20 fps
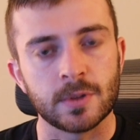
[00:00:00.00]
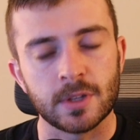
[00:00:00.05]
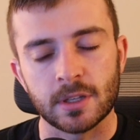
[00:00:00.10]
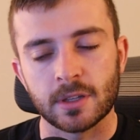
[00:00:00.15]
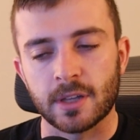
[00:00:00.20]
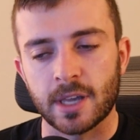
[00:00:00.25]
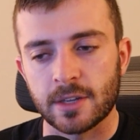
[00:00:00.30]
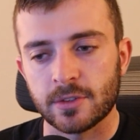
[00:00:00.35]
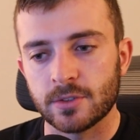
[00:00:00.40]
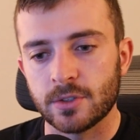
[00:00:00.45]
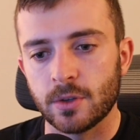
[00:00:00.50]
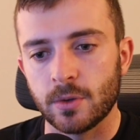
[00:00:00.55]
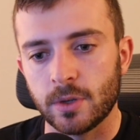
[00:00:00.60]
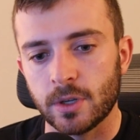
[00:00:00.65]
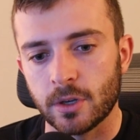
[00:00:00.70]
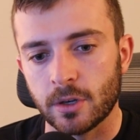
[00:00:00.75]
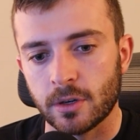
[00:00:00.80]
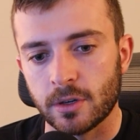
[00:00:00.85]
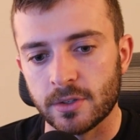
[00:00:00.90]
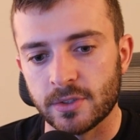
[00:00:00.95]
within the last two
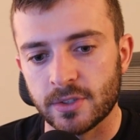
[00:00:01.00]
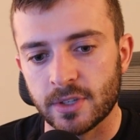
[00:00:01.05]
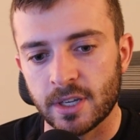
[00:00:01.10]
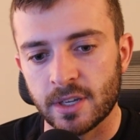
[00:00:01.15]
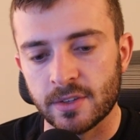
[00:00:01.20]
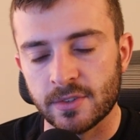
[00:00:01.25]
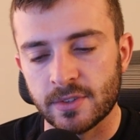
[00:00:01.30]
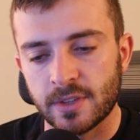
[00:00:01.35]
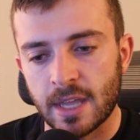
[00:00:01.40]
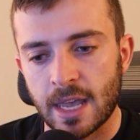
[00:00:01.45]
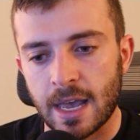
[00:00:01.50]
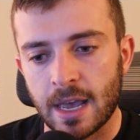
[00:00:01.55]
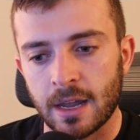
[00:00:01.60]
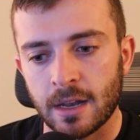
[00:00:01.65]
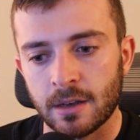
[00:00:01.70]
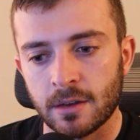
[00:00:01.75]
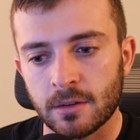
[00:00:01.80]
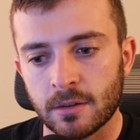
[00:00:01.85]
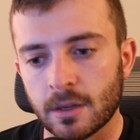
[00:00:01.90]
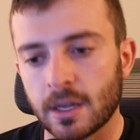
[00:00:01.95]
years is
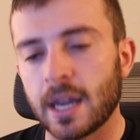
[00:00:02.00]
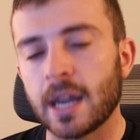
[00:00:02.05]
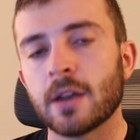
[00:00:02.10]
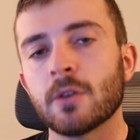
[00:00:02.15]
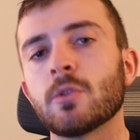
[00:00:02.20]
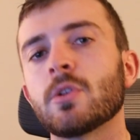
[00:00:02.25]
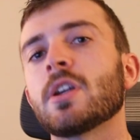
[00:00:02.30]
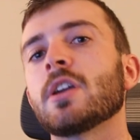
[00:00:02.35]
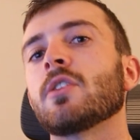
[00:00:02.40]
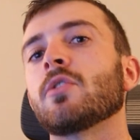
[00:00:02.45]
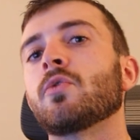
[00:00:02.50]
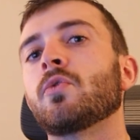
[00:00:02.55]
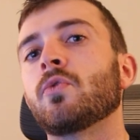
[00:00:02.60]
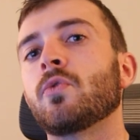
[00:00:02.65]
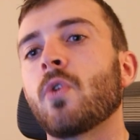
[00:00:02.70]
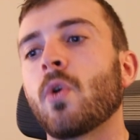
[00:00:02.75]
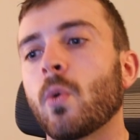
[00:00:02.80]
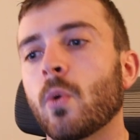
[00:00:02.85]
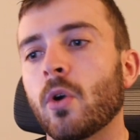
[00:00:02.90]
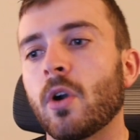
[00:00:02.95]
that carrying
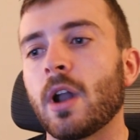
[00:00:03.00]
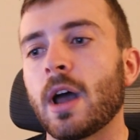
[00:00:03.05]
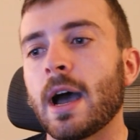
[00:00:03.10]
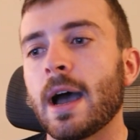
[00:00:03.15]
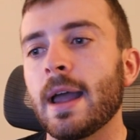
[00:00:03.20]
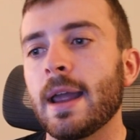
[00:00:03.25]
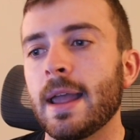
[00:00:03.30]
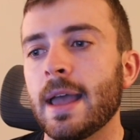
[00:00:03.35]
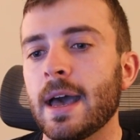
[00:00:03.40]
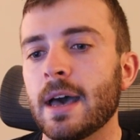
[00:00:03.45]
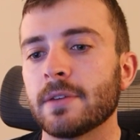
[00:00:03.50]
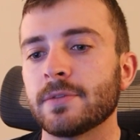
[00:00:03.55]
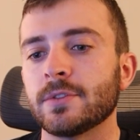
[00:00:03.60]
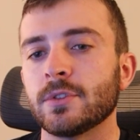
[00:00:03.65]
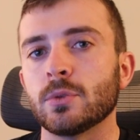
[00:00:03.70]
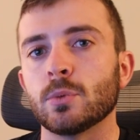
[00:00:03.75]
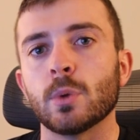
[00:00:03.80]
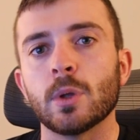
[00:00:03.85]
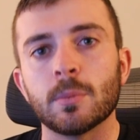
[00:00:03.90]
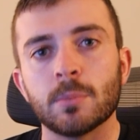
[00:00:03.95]
forward, I have
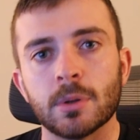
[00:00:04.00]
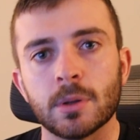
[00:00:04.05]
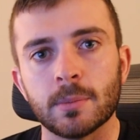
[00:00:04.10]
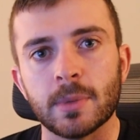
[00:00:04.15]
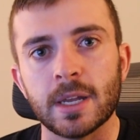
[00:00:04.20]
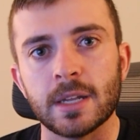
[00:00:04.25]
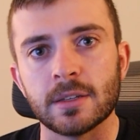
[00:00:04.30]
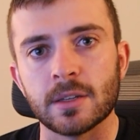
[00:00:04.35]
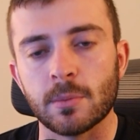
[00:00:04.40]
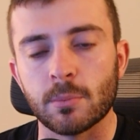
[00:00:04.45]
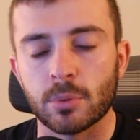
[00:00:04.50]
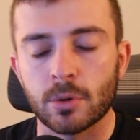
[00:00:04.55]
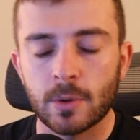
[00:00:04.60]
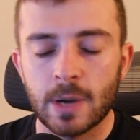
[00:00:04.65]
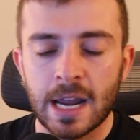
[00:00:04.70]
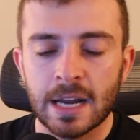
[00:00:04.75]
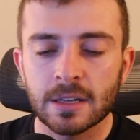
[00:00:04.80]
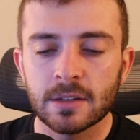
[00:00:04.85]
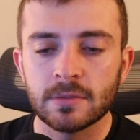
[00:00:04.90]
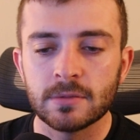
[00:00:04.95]
to implement and
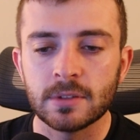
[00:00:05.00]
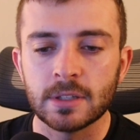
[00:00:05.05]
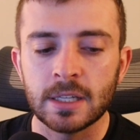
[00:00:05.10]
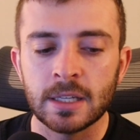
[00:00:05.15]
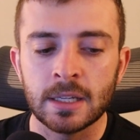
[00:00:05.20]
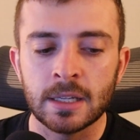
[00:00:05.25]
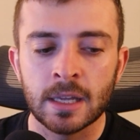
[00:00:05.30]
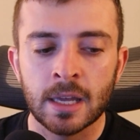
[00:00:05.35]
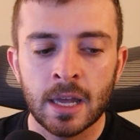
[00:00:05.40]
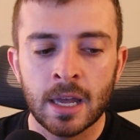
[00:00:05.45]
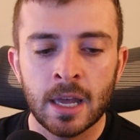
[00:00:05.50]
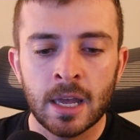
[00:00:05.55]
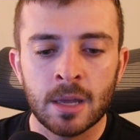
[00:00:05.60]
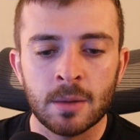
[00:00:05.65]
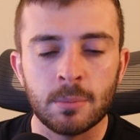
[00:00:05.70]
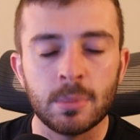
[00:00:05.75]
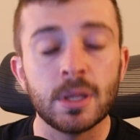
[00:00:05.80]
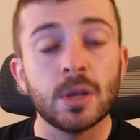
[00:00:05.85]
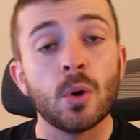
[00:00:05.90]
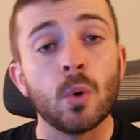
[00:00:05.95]
proactively
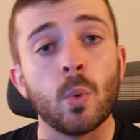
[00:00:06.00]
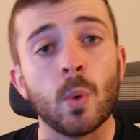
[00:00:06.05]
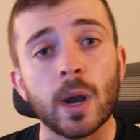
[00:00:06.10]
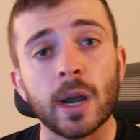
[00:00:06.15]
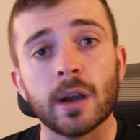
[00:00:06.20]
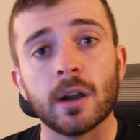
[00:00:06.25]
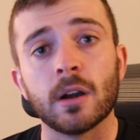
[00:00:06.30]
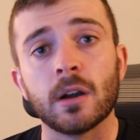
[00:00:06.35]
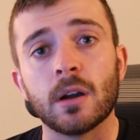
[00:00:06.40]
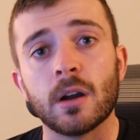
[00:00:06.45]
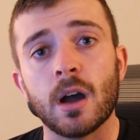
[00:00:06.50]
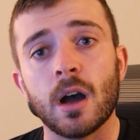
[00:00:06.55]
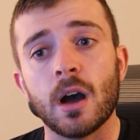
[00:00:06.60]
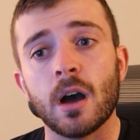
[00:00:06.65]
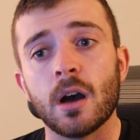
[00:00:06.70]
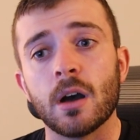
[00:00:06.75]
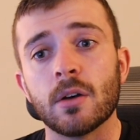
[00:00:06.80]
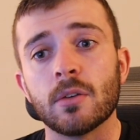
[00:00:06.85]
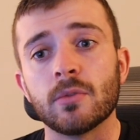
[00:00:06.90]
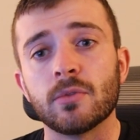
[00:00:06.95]
be aware
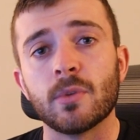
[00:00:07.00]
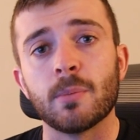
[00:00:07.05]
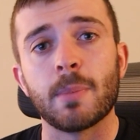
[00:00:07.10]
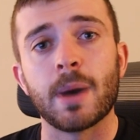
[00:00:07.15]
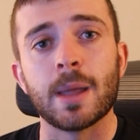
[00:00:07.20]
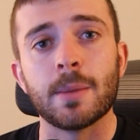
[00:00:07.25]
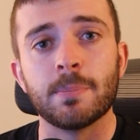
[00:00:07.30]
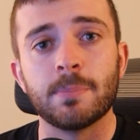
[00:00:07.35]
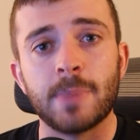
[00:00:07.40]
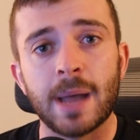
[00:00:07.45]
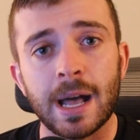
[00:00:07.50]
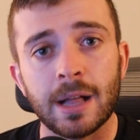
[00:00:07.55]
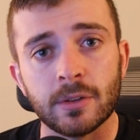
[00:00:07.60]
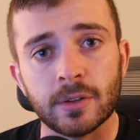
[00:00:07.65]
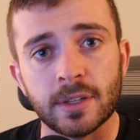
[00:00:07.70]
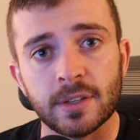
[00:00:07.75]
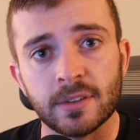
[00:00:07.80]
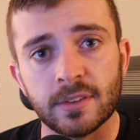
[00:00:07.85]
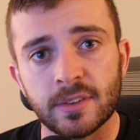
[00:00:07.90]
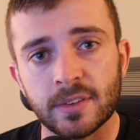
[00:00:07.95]
of my
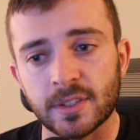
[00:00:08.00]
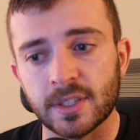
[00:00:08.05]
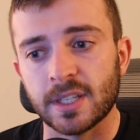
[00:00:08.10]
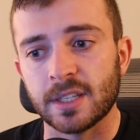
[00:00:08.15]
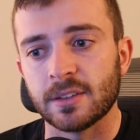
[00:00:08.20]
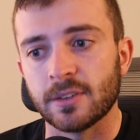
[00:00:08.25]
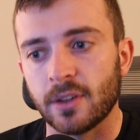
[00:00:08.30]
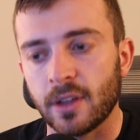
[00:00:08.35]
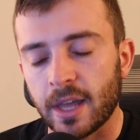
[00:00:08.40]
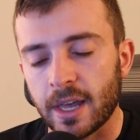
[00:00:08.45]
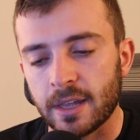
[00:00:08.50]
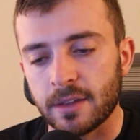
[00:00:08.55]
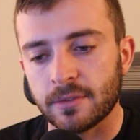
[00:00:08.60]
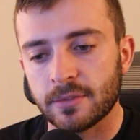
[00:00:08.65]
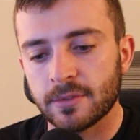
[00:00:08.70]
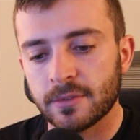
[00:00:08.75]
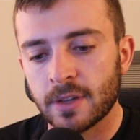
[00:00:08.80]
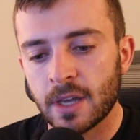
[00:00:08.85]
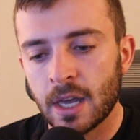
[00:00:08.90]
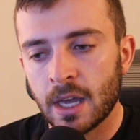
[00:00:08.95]
balance in
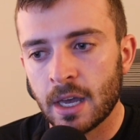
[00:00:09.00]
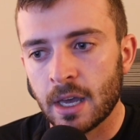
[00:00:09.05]
life.